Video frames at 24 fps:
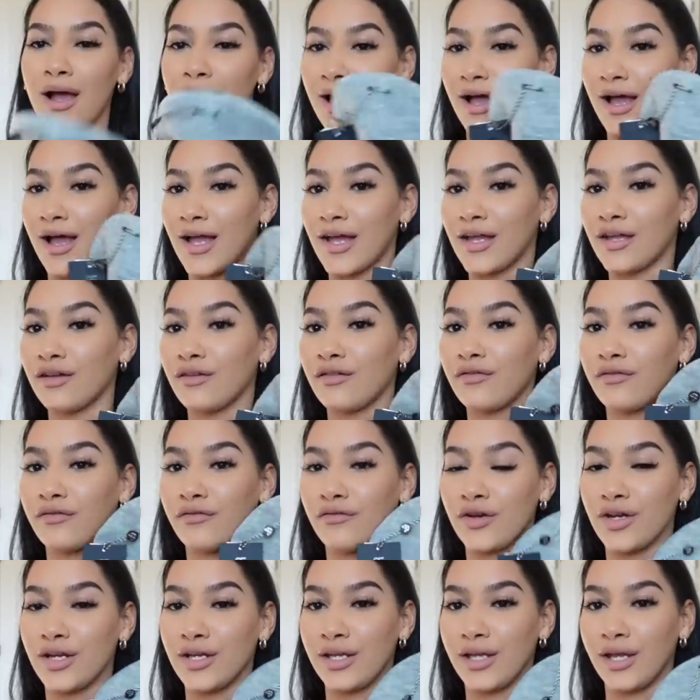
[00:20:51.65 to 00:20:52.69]
I
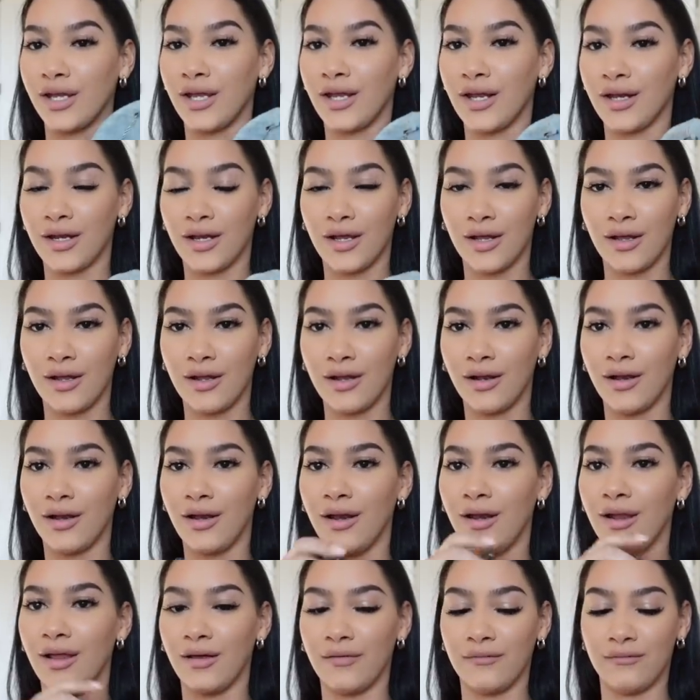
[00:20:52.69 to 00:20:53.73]
freaking
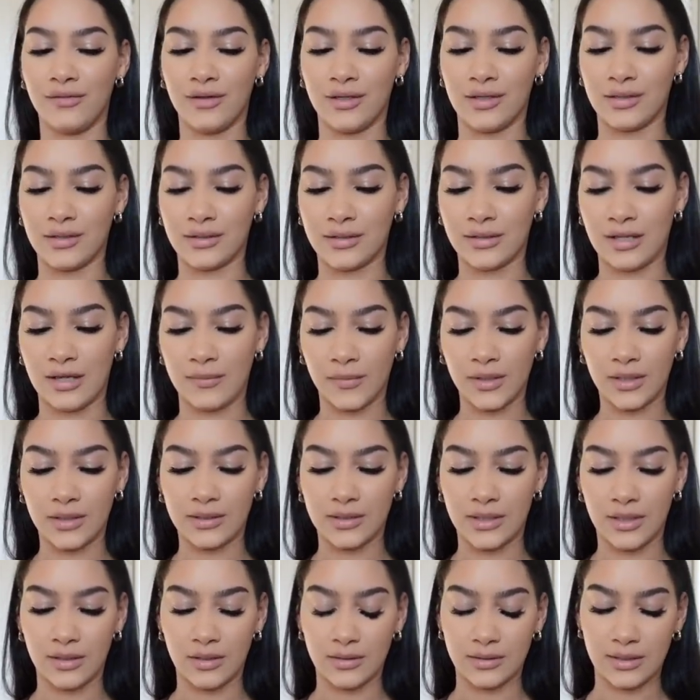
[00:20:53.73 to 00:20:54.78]
love this. I'm gonna
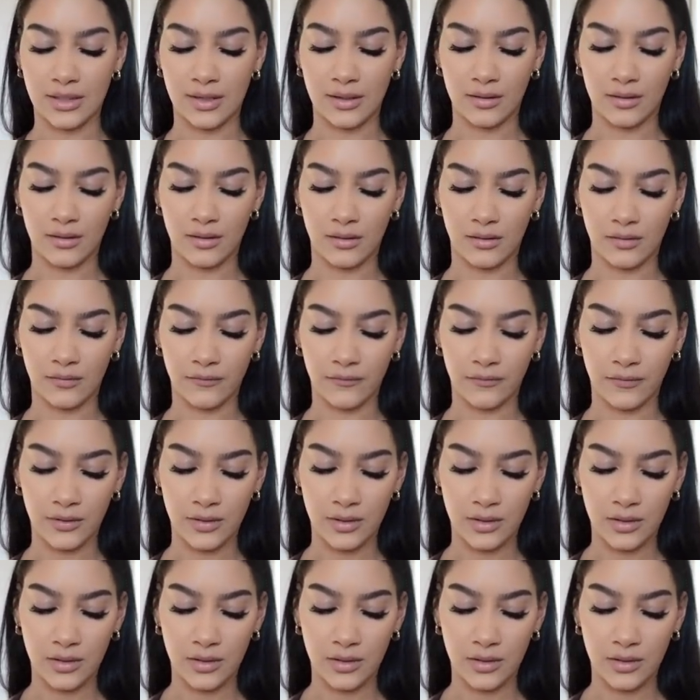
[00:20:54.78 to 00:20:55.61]
take the tag off.